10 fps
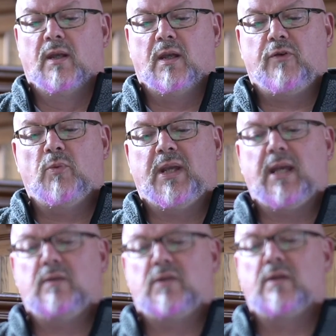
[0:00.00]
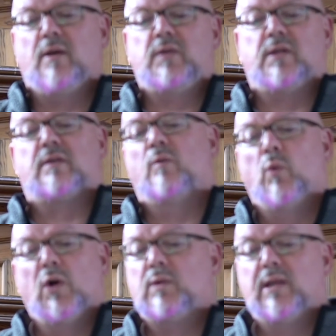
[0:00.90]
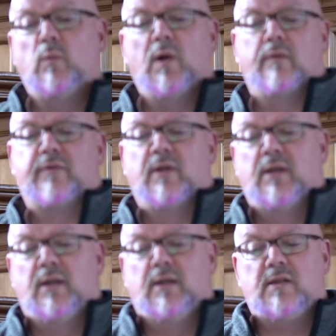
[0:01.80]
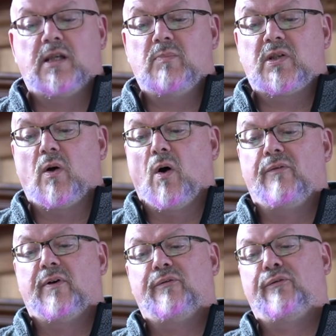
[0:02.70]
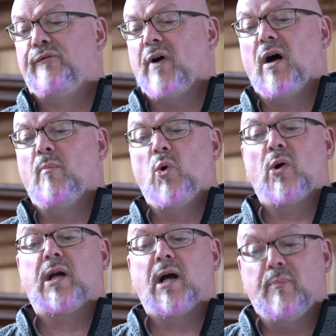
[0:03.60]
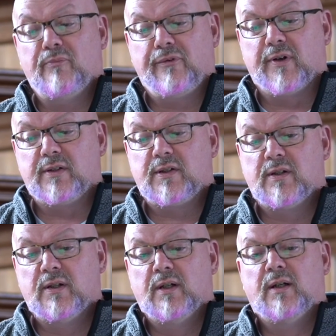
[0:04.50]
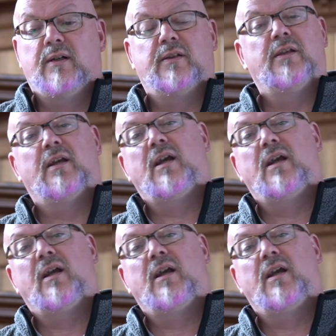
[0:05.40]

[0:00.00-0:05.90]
If you begin to notice that worldly wealth seems to offer far more comfort than the